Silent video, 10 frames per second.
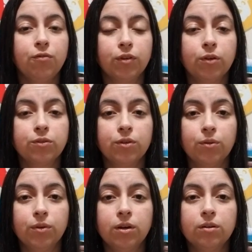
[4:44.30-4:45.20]
for those who
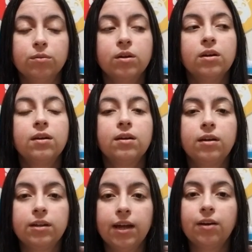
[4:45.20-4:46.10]
don't know,
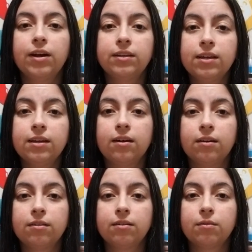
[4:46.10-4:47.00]
Claire and
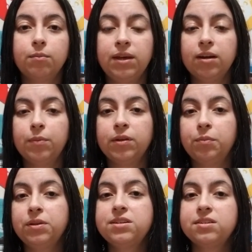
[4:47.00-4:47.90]
Leon meet up in
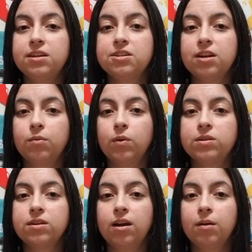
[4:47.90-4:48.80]
the police station at
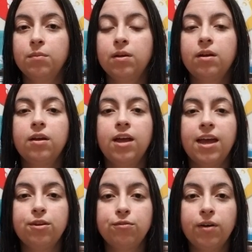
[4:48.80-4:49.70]
one time,
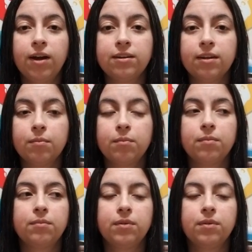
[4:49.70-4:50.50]
and you find them.